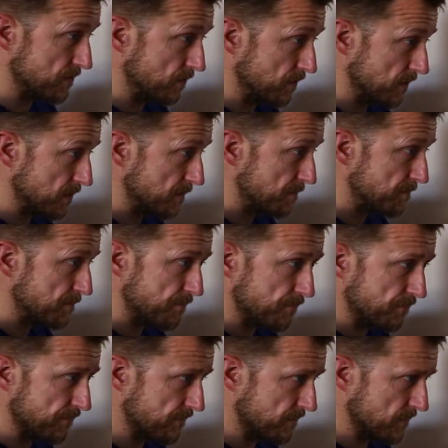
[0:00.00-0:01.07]
that will
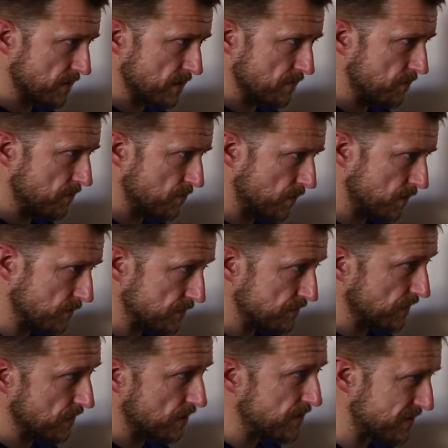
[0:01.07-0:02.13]
not quite work. In
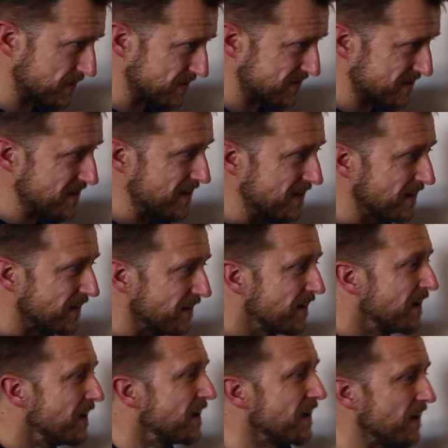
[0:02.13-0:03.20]
fact, you can see here,
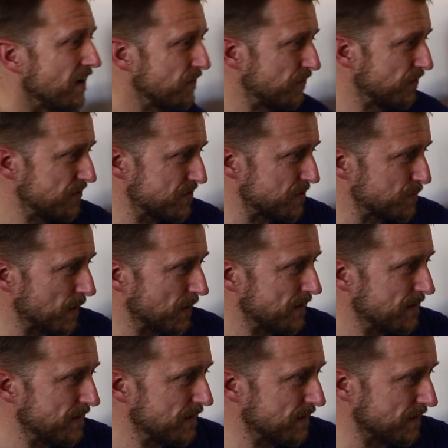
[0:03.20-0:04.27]
this is my
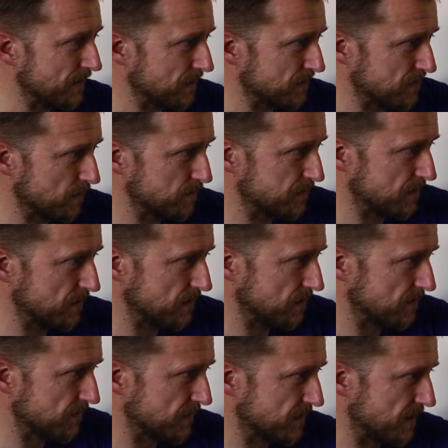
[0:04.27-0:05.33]
hi-hat, except
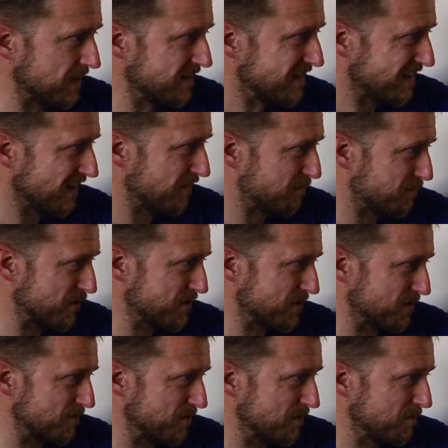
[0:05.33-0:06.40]
I've pressed
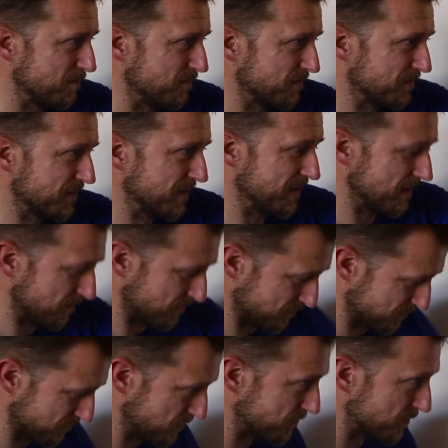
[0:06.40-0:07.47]
the wrong key. What
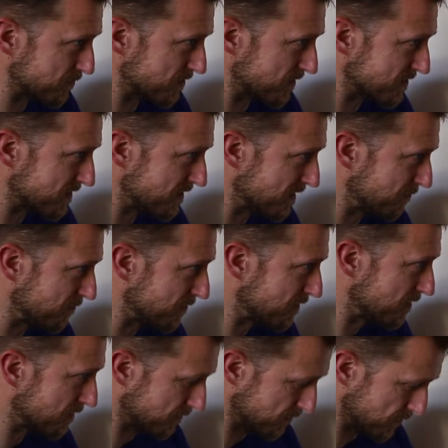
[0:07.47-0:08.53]
have I pressed? That one?
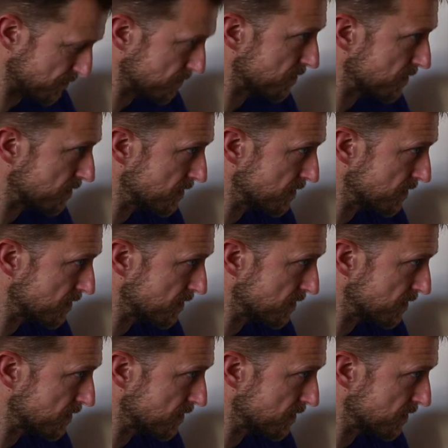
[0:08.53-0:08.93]
No?